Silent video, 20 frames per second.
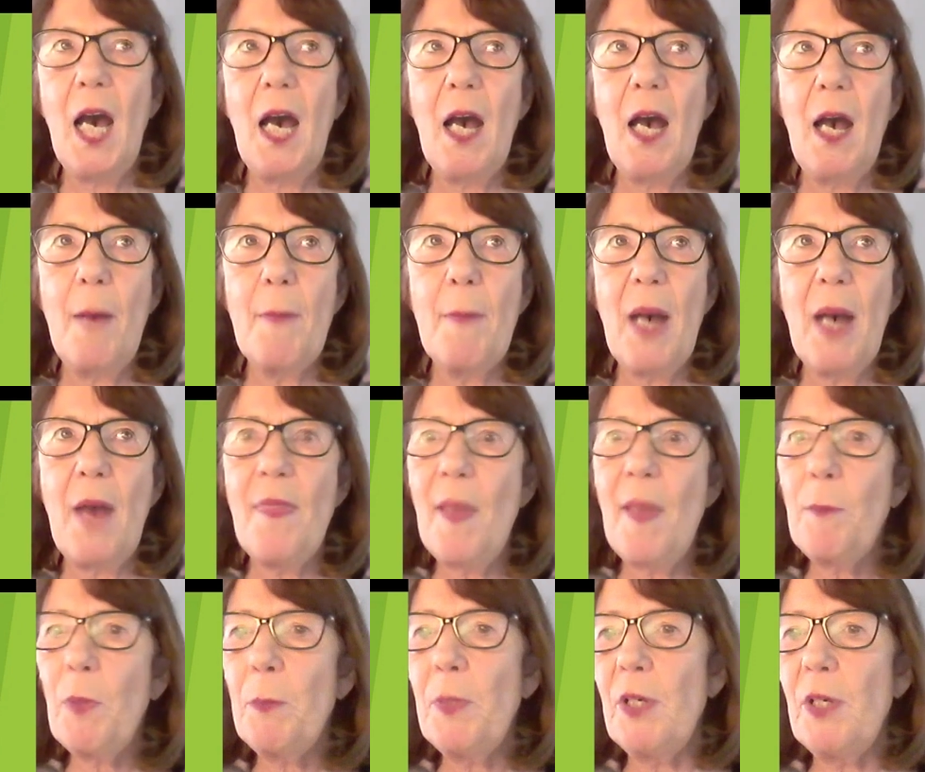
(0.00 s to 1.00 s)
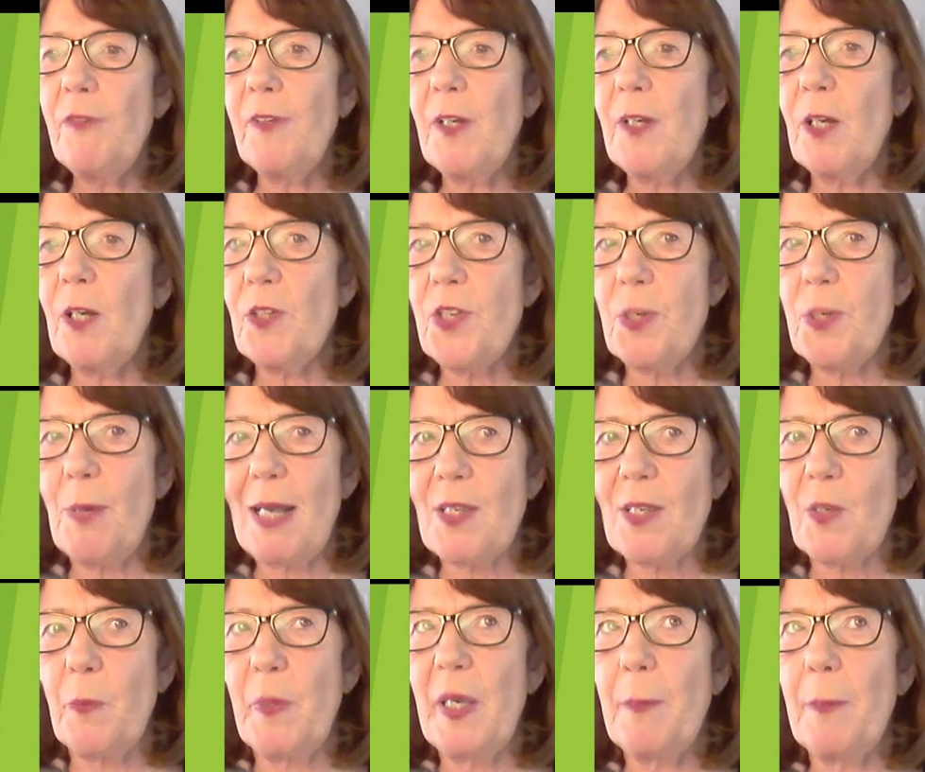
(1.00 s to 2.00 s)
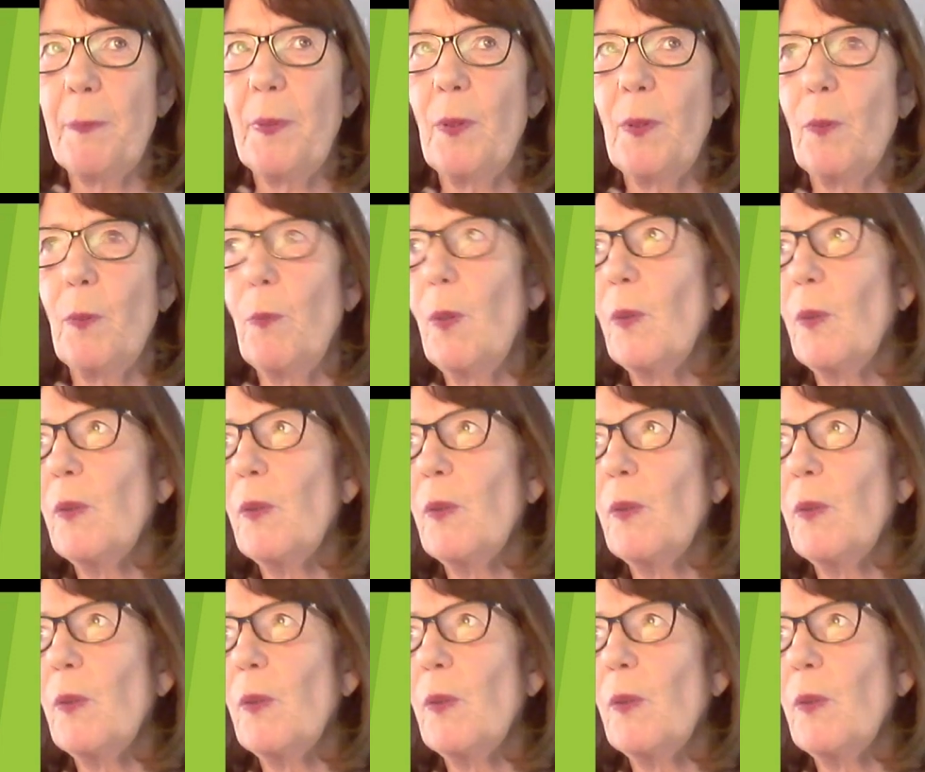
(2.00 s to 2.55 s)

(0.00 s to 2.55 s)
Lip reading: And then we're moving on to ask people,